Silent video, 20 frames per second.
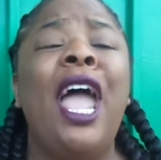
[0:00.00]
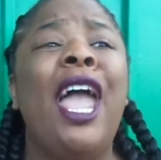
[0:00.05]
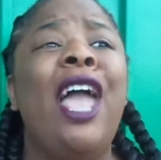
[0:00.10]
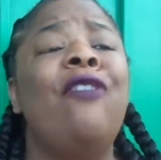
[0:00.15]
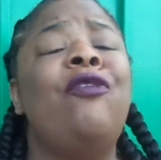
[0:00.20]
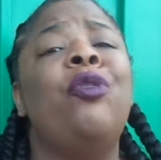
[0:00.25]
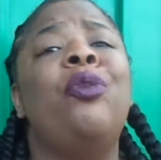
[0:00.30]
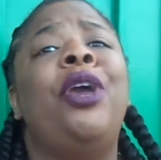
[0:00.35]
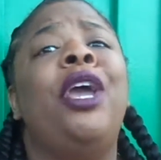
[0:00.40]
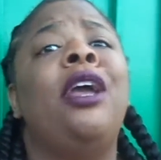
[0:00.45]

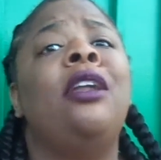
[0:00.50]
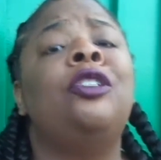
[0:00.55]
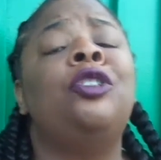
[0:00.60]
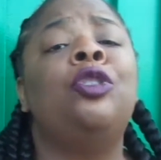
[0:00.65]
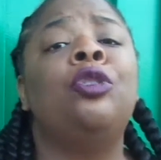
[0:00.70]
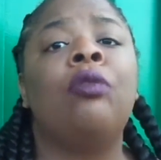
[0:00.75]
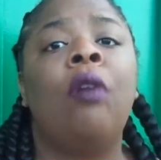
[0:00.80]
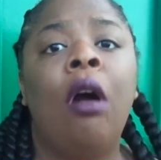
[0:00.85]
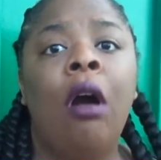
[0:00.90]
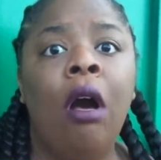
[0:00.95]
If you can
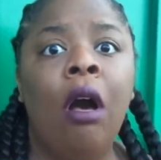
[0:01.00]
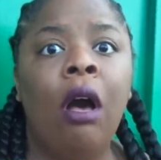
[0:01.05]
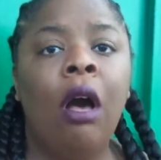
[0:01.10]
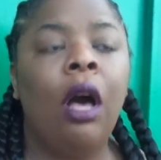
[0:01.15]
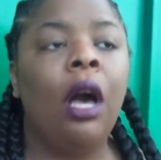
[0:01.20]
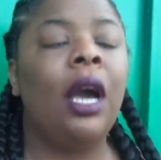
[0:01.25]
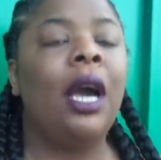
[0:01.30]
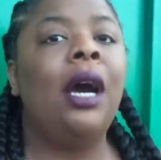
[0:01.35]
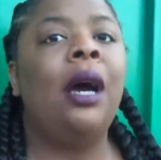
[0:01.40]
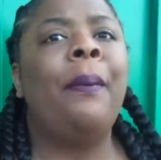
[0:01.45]

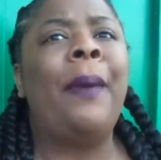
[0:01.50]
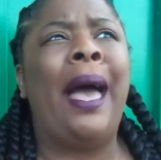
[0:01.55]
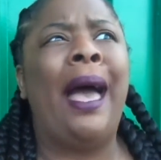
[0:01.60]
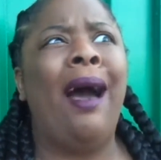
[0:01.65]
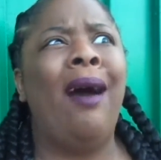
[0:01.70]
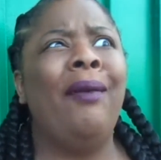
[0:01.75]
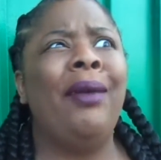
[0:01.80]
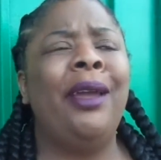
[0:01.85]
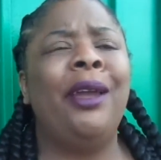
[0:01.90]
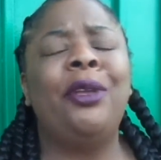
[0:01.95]
draw, come
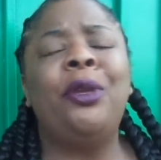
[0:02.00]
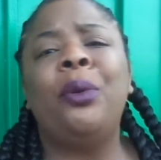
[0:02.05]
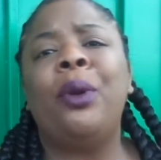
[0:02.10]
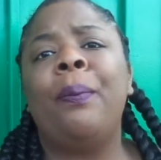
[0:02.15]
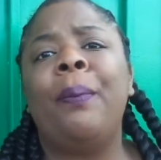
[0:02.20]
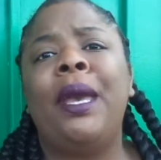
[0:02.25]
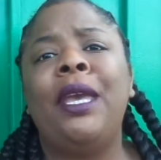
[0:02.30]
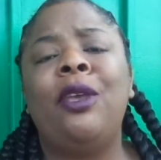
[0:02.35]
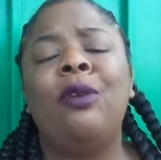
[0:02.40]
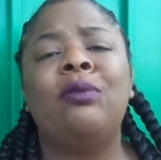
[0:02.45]
out here. You can
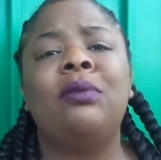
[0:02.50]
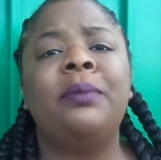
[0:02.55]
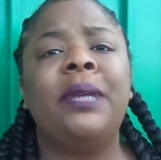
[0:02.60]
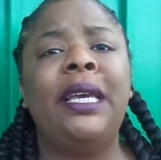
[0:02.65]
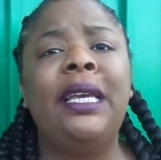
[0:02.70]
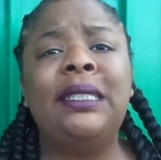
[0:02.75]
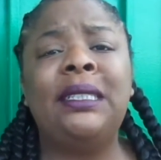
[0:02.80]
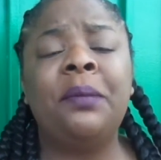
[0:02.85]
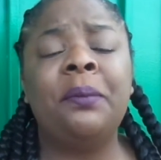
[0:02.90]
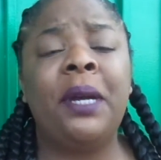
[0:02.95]
make you some
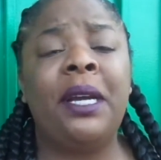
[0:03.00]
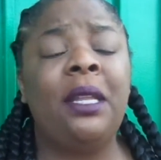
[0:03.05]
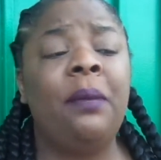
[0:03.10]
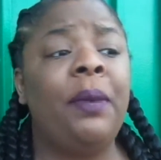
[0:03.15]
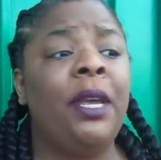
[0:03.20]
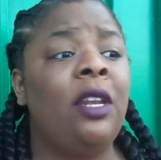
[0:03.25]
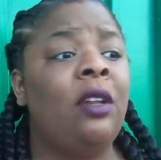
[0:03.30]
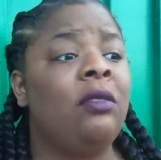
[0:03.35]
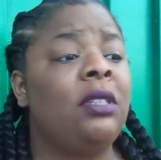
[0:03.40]
easy money being on